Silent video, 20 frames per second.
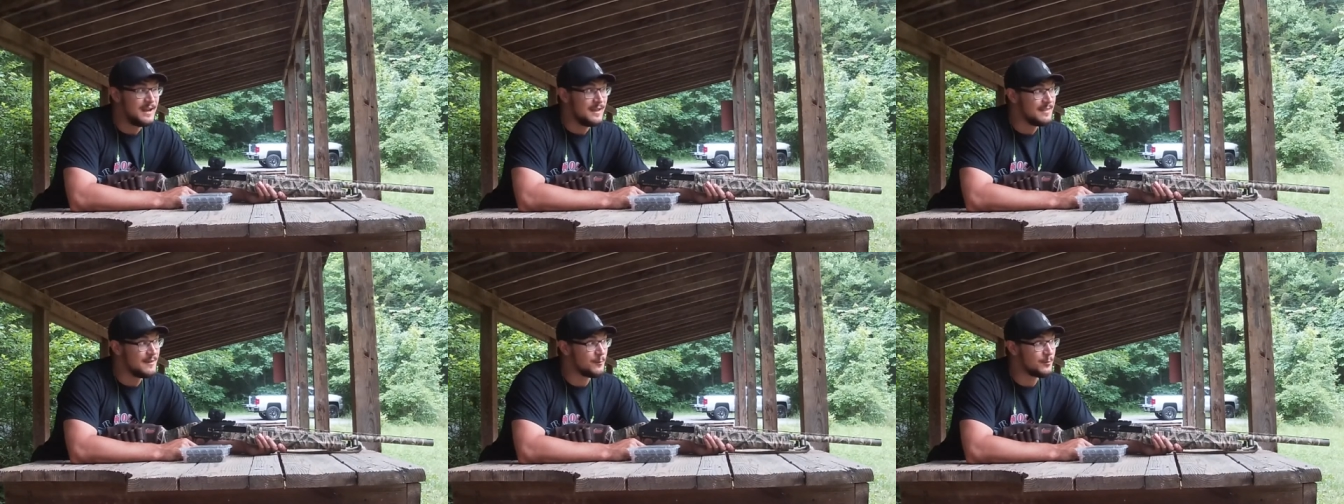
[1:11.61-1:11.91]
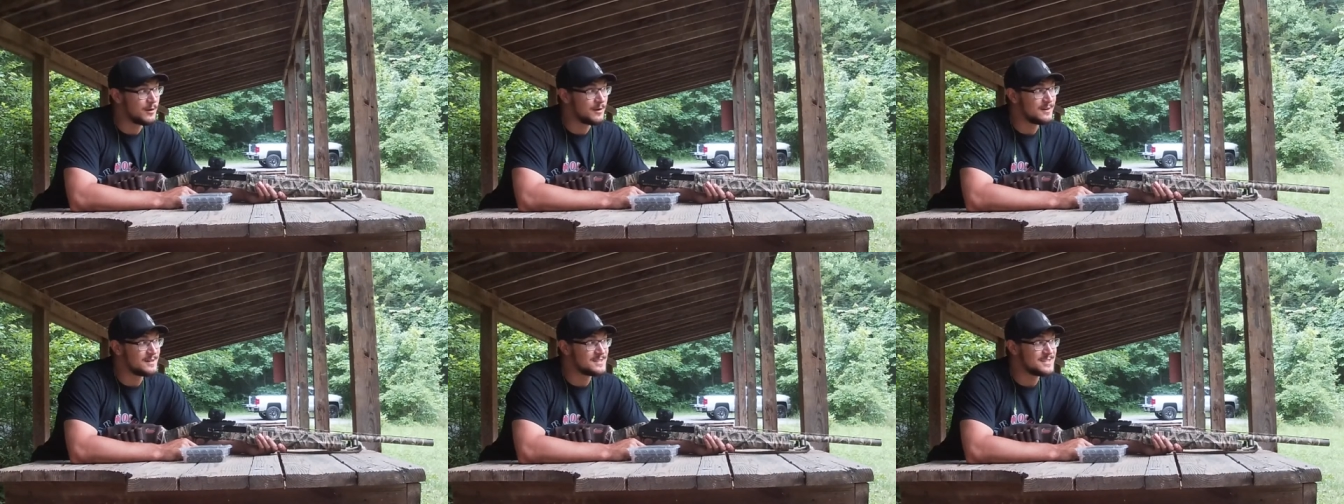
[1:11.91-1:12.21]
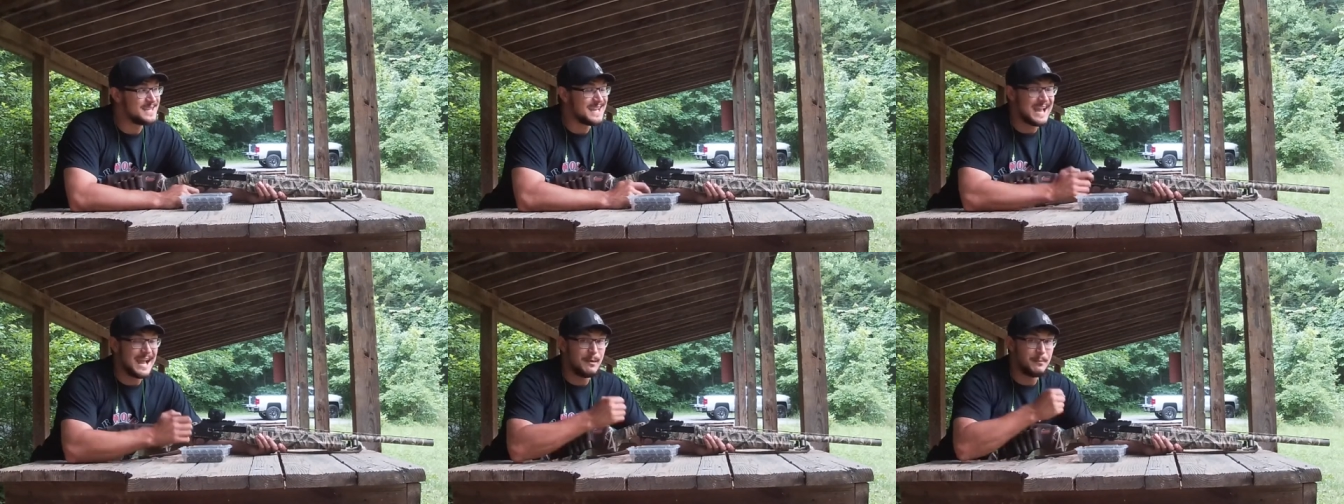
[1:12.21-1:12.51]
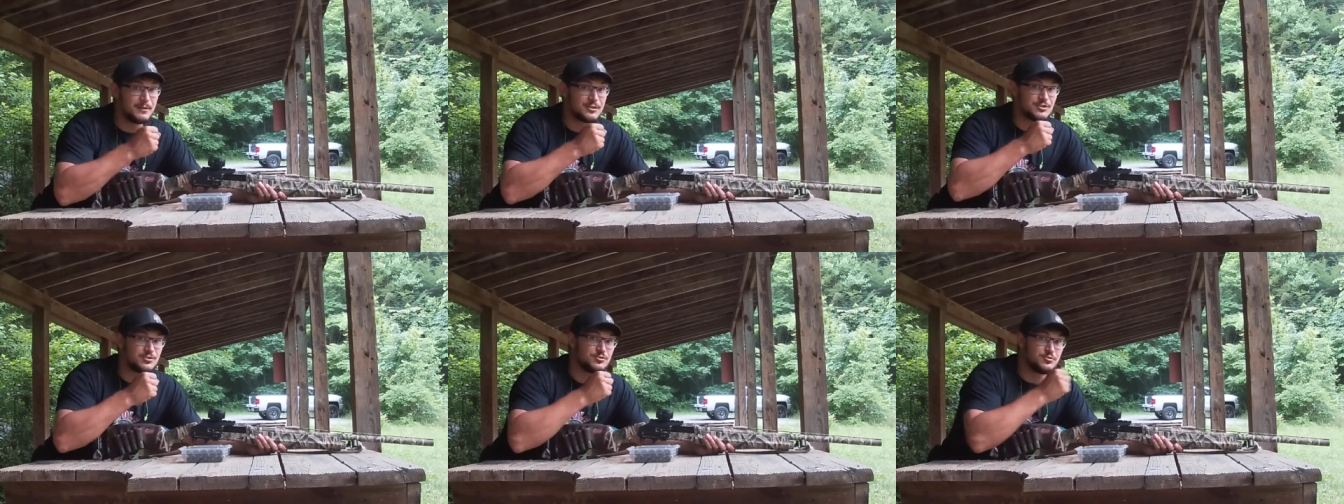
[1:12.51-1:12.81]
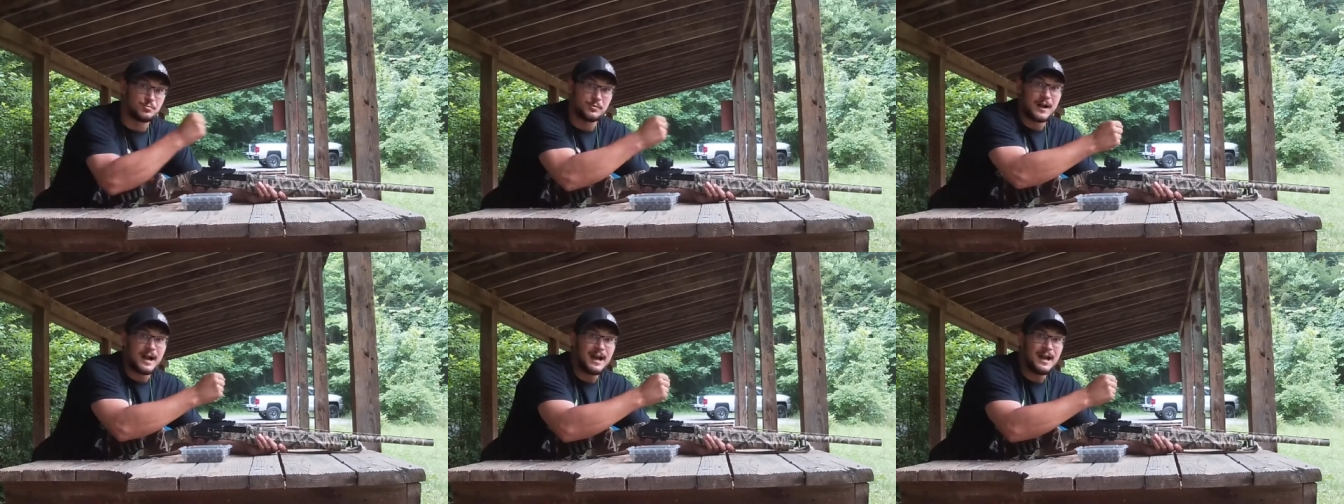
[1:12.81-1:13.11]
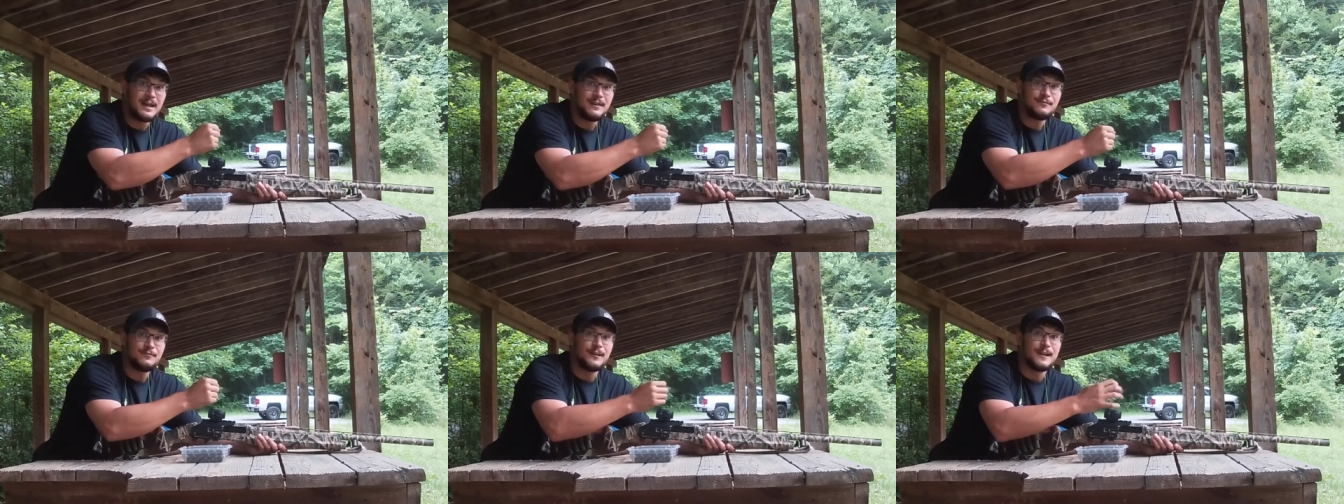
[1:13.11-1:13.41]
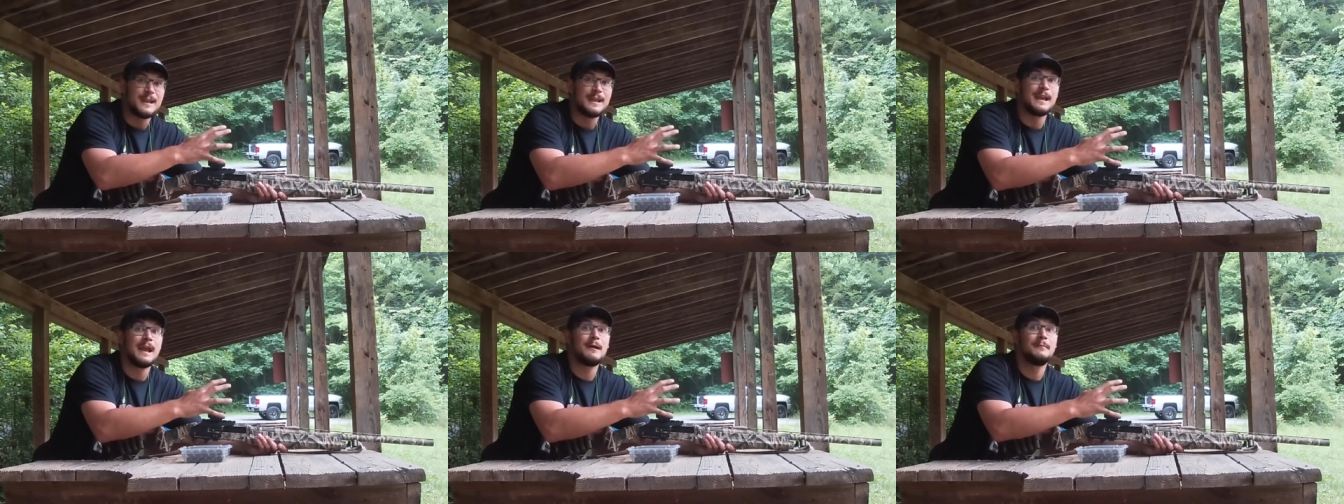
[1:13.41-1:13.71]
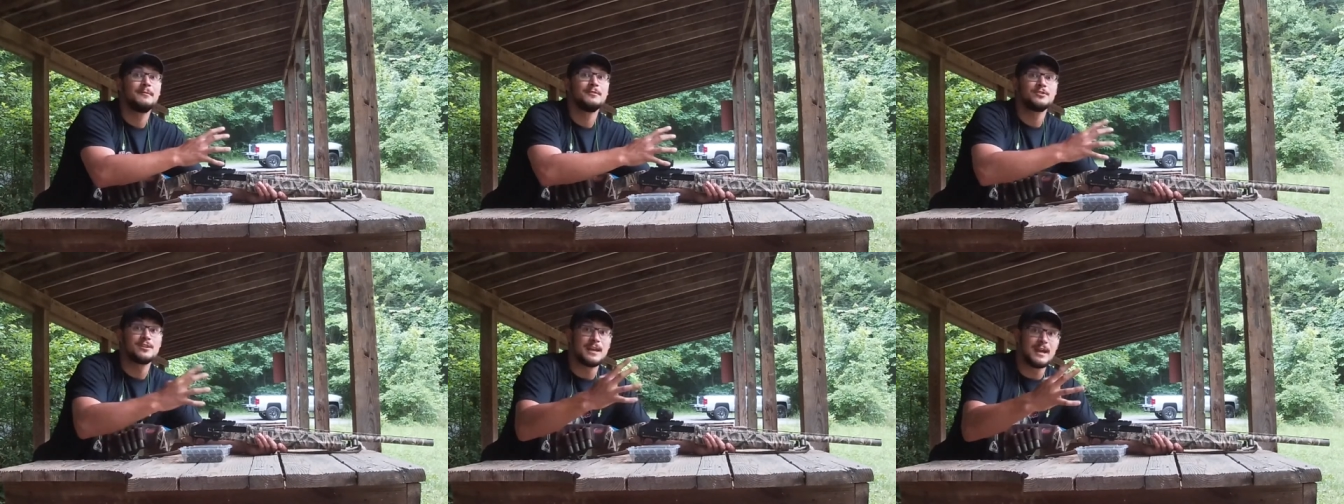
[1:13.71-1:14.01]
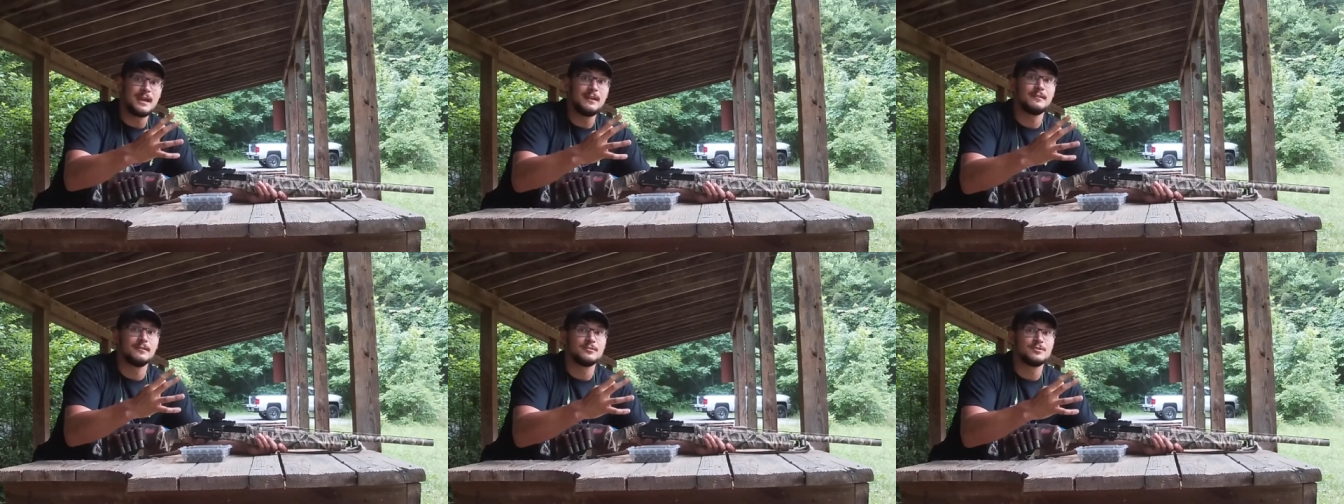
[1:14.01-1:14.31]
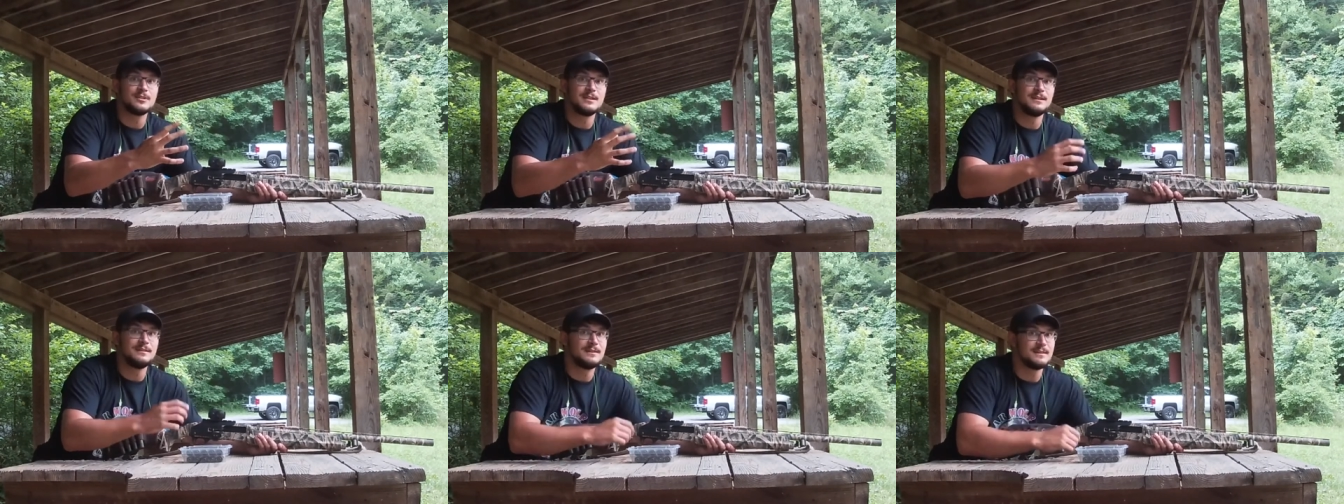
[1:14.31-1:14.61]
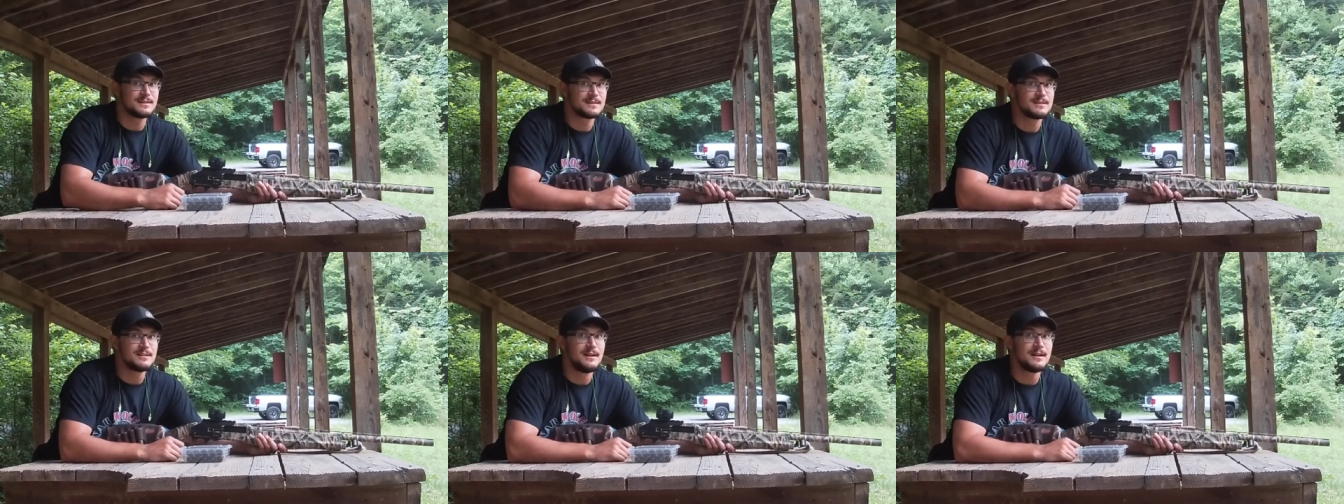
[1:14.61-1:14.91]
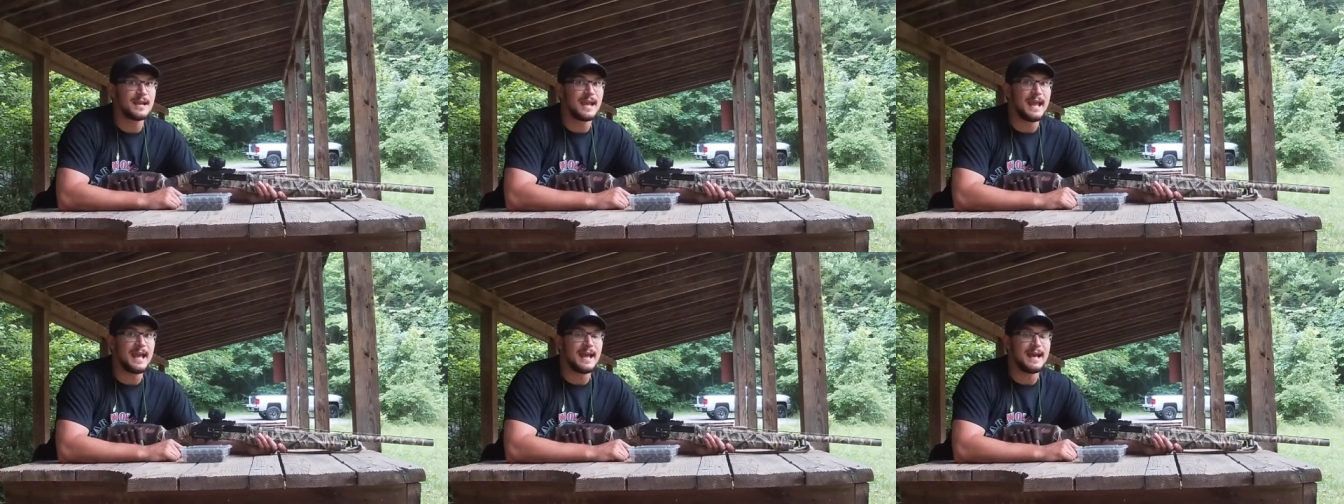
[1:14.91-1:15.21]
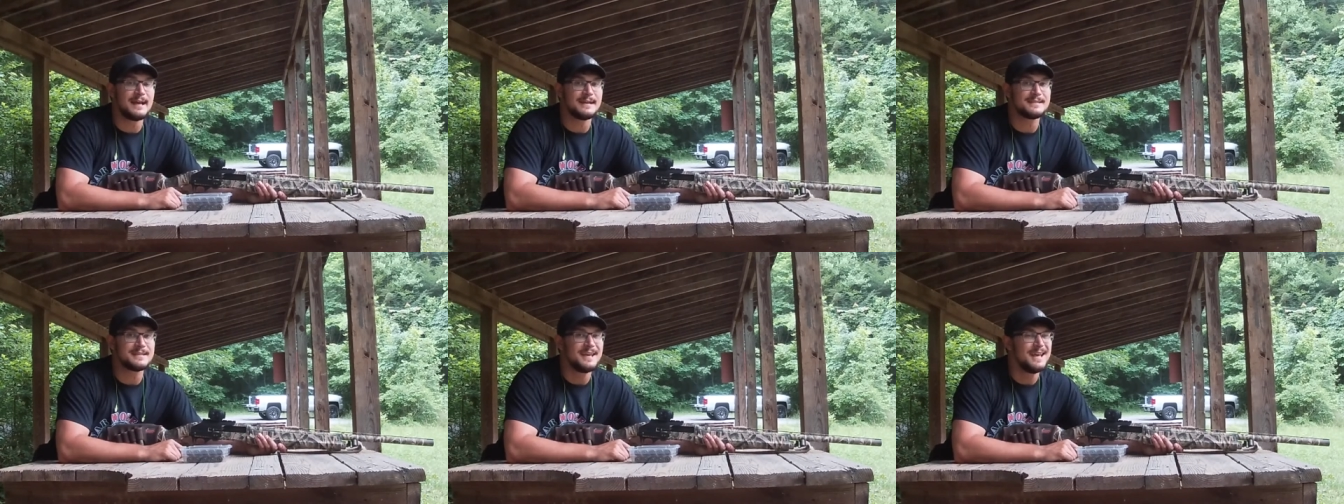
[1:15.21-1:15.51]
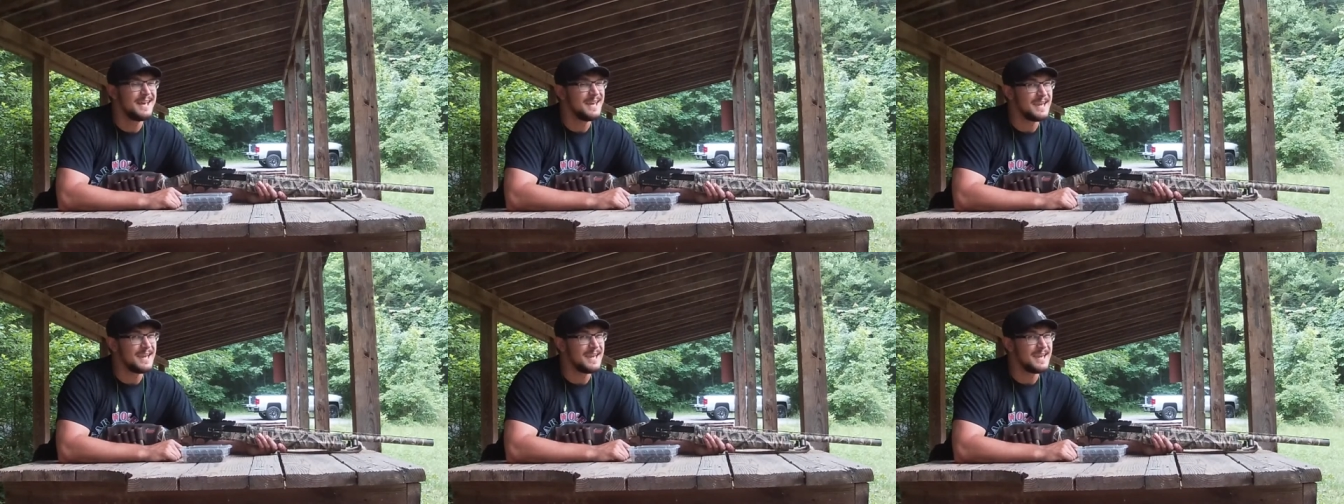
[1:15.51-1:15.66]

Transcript: that we're going to see how much drive and how much energy this slug has